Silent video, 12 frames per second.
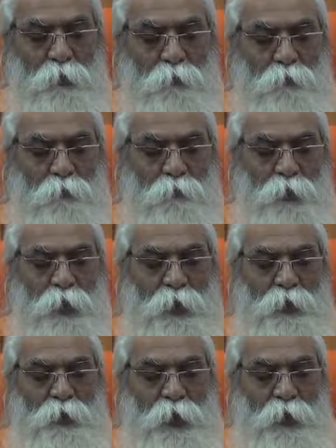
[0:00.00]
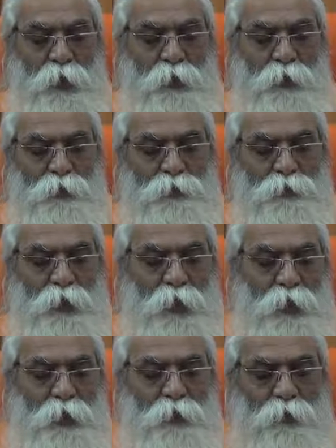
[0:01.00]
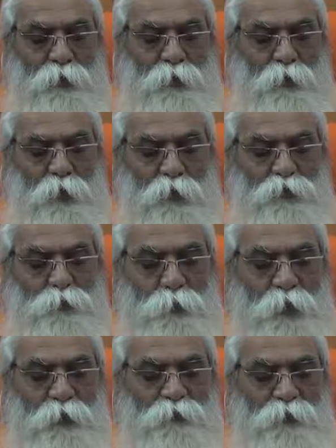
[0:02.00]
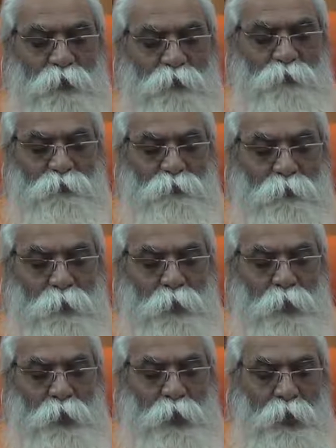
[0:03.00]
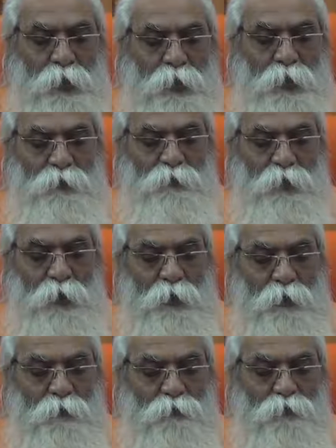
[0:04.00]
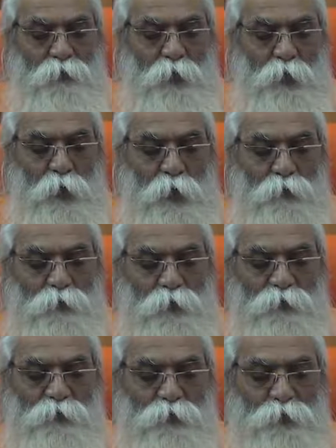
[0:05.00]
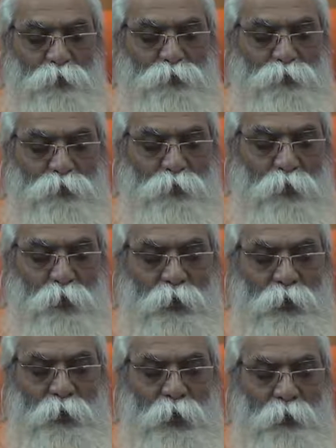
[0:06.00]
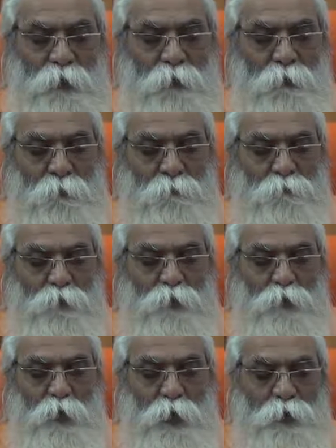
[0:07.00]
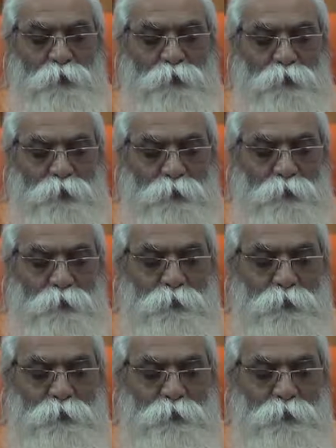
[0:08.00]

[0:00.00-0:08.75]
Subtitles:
make the hurdles and conspiracies against the flow of this truth or Jnana, the knowledge.